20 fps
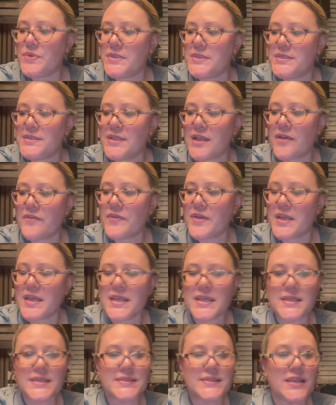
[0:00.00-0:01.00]
and stuff
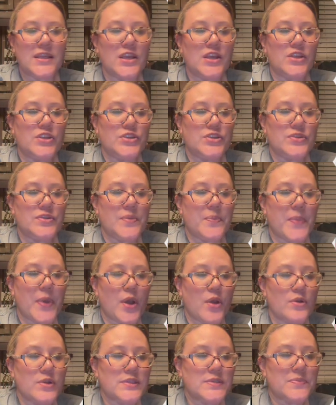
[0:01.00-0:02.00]
is do the
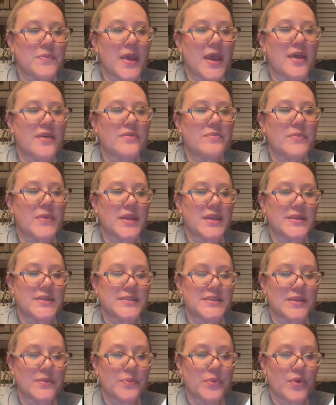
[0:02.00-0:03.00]
post math
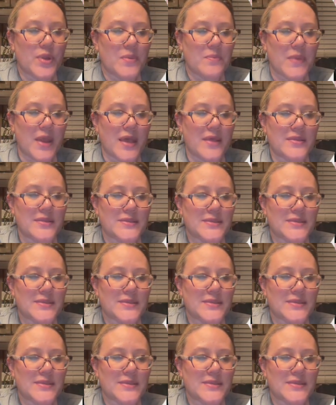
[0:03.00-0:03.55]
minus the pre math.